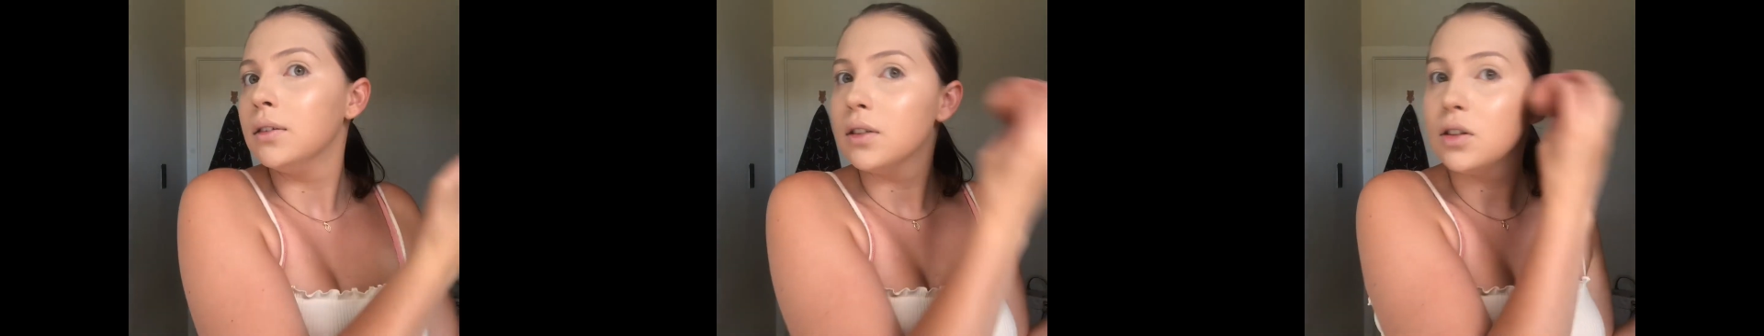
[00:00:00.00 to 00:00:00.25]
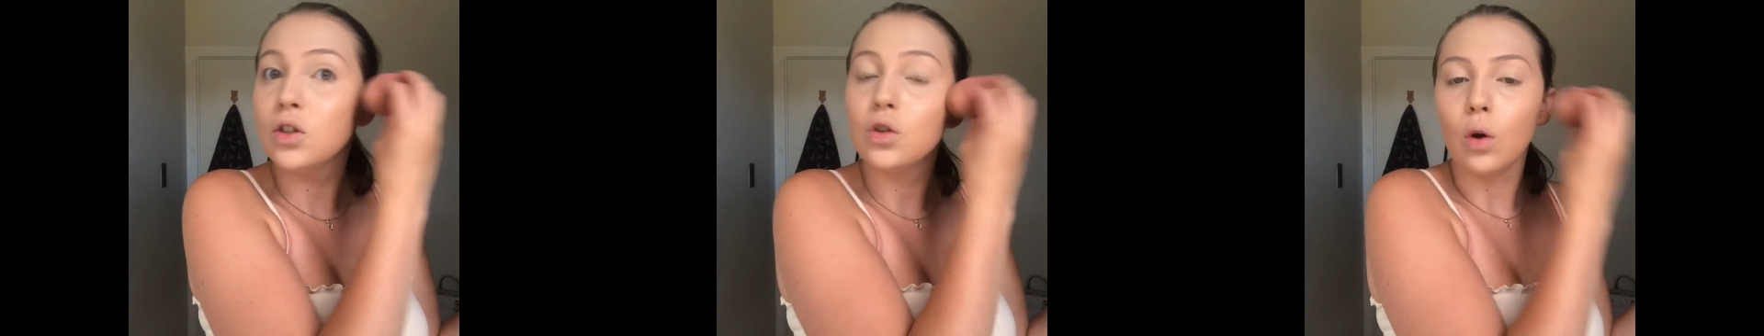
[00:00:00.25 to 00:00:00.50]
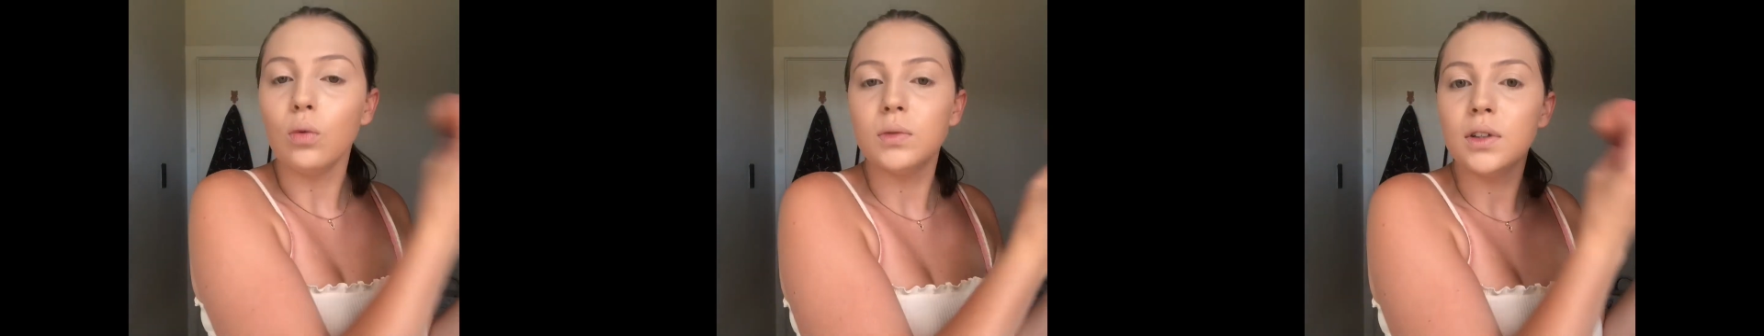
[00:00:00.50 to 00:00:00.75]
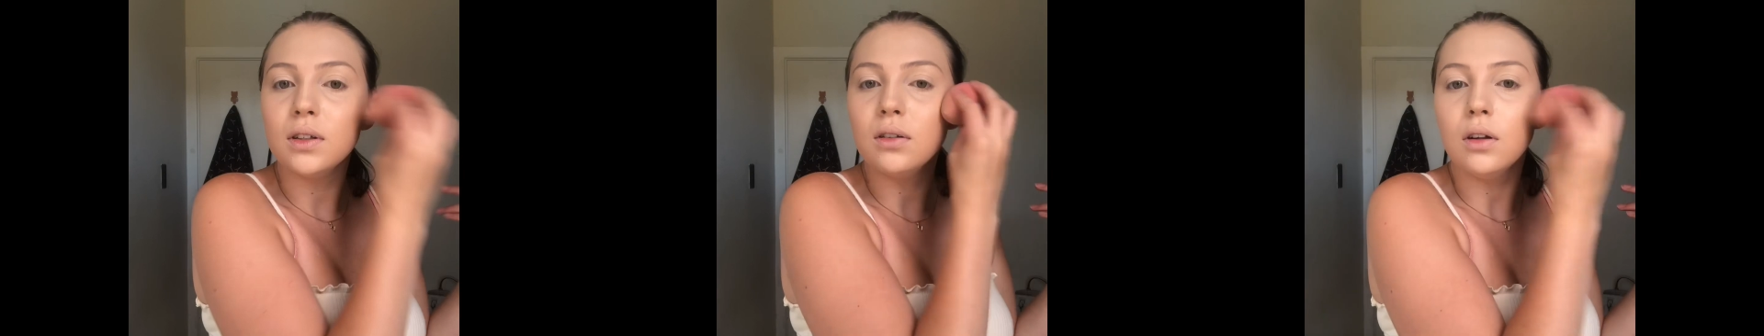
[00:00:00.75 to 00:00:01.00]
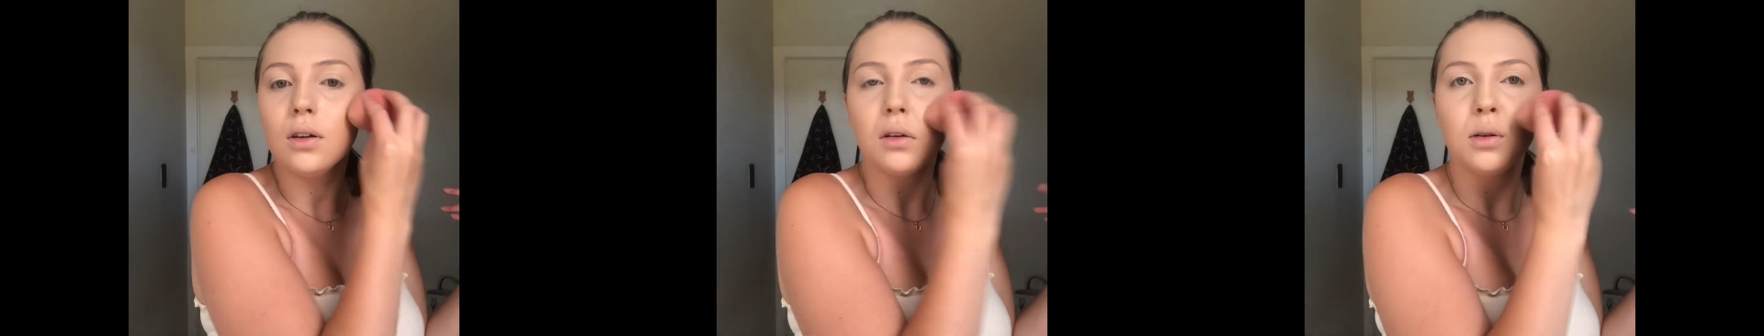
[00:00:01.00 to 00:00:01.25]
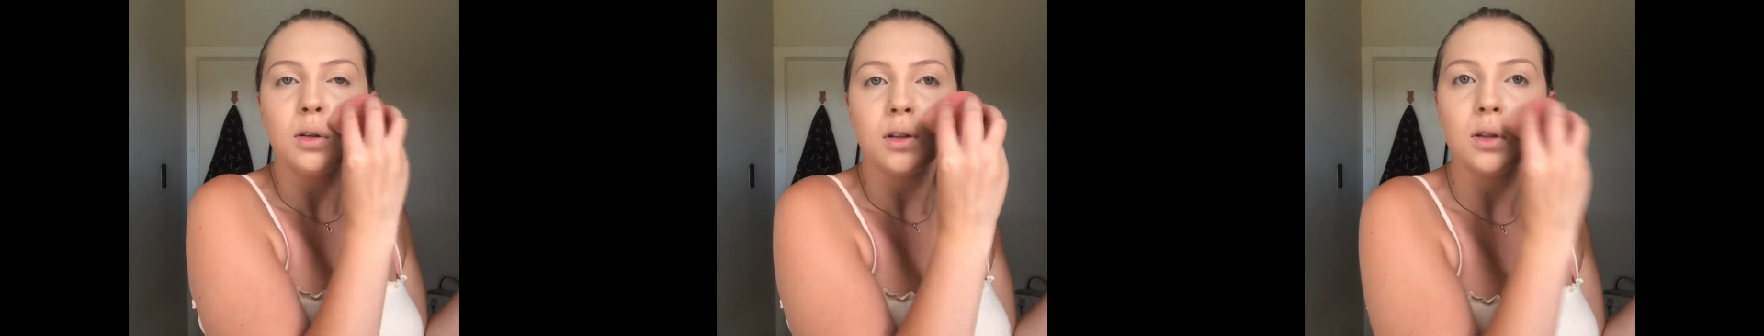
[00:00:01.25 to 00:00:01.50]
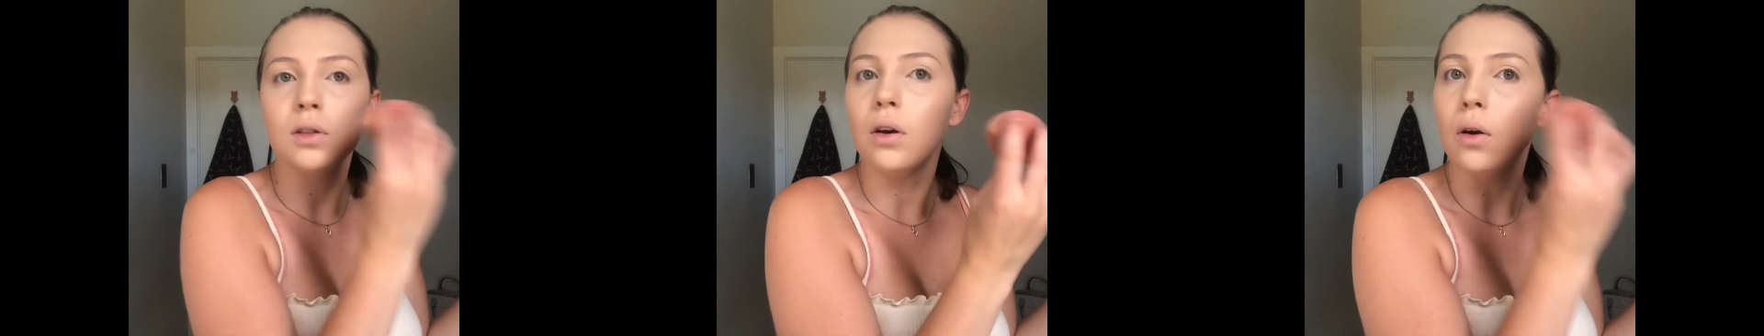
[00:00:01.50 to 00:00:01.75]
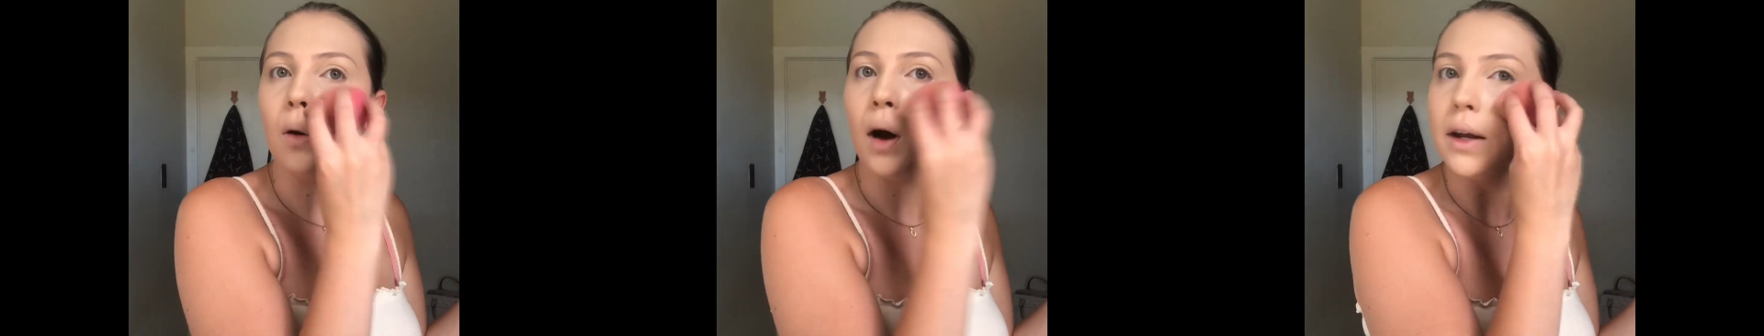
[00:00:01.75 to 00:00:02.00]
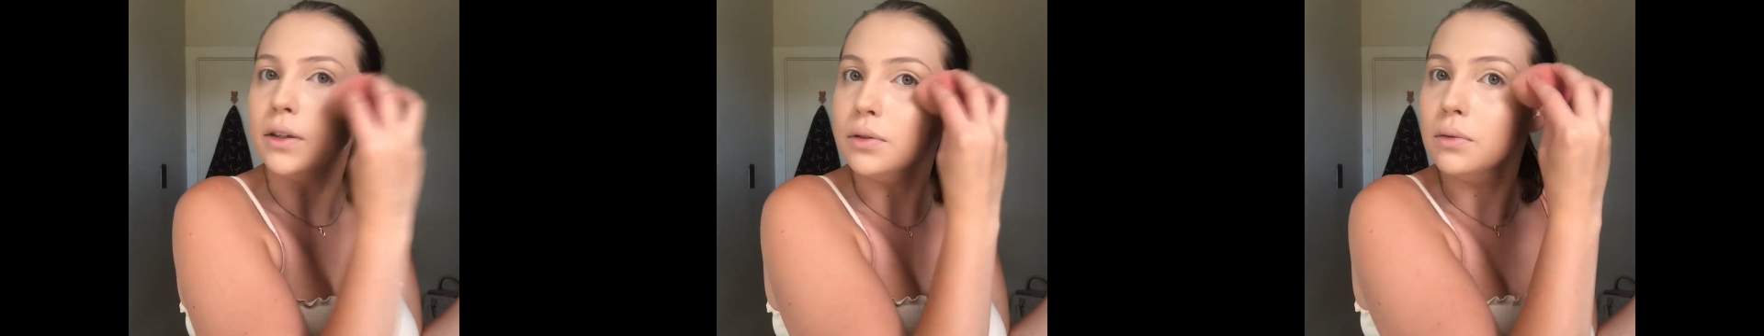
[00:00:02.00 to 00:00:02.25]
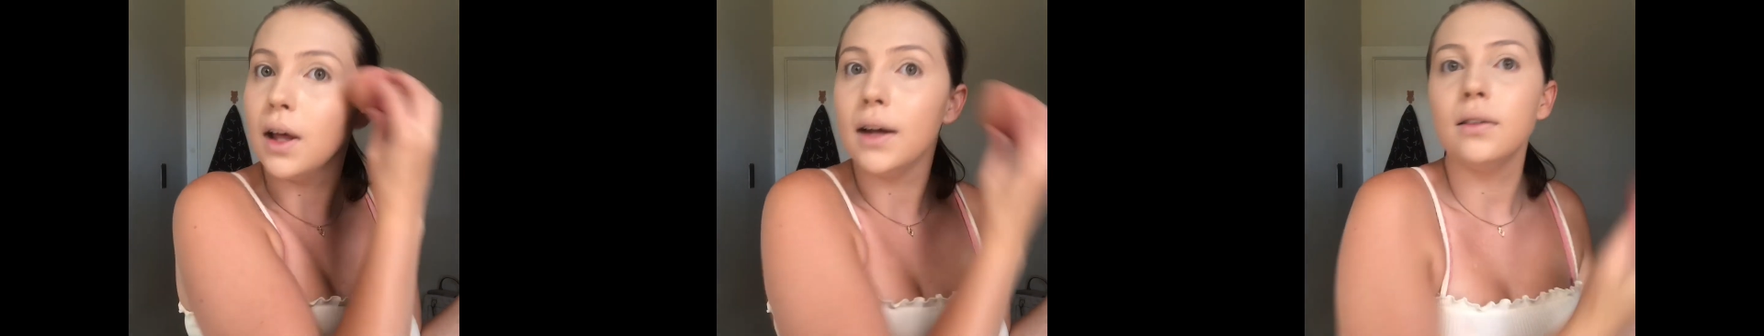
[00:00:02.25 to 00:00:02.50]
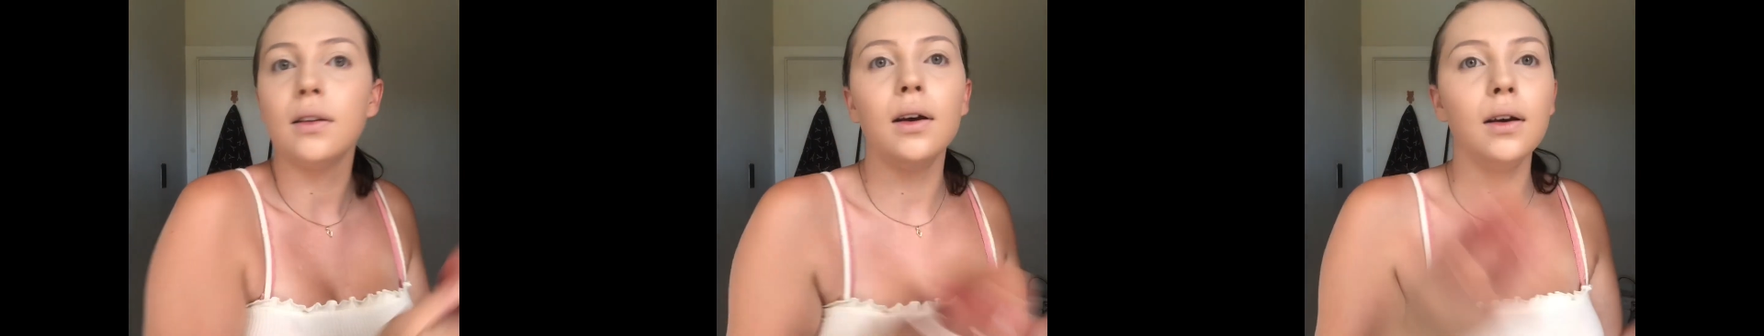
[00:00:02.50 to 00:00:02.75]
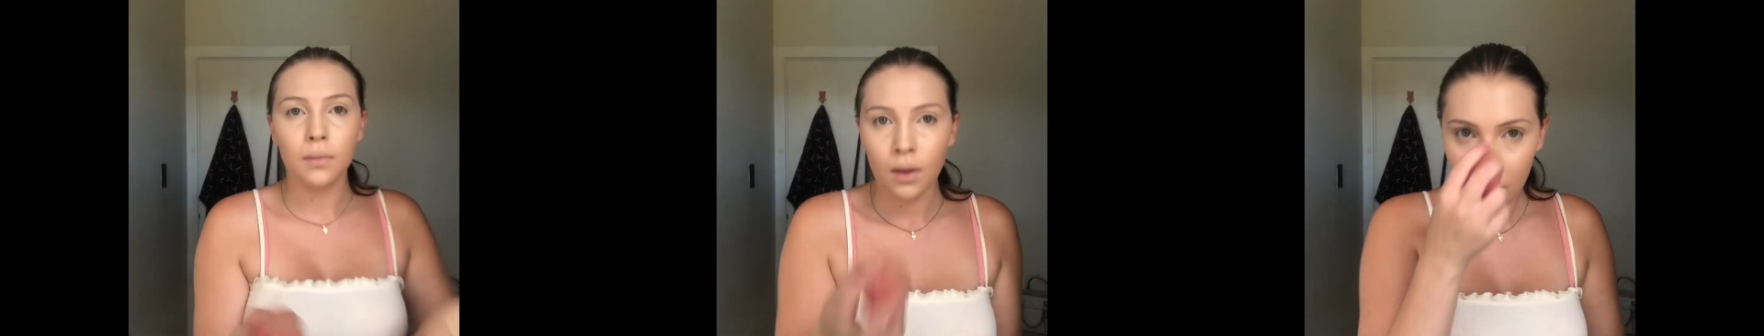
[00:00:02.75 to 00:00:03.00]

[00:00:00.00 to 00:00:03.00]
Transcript: sculpted look. So I do like that.